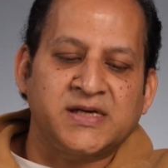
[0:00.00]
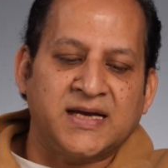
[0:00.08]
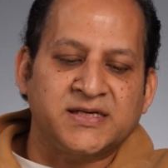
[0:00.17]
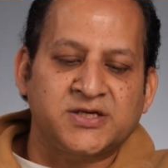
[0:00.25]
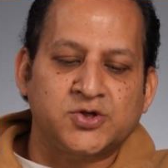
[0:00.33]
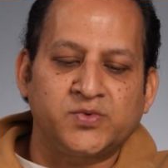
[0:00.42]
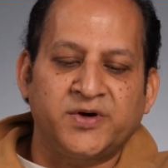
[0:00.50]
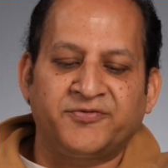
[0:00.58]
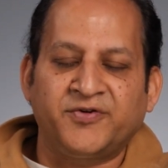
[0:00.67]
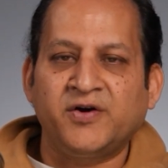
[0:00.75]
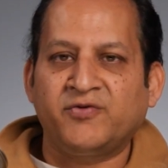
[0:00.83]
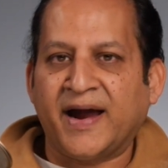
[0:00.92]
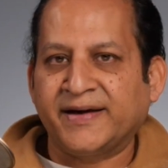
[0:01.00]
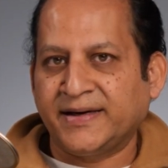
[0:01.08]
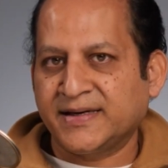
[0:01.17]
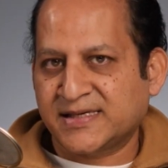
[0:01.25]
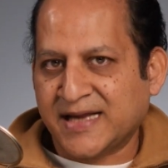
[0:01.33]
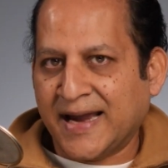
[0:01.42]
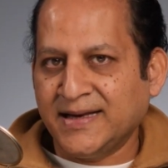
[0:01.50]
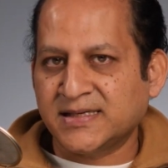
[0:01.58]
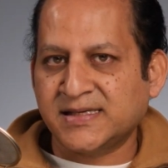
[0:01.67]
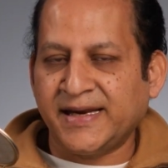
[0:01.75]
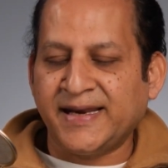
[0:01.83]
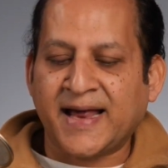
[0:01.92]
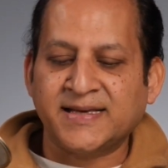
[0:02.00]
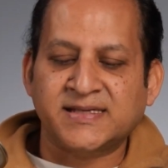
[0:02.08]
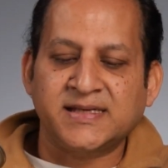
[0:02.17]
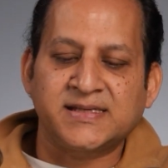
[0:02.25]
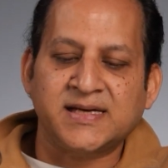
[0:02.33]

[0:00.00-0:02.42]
us to different writing styles, enhances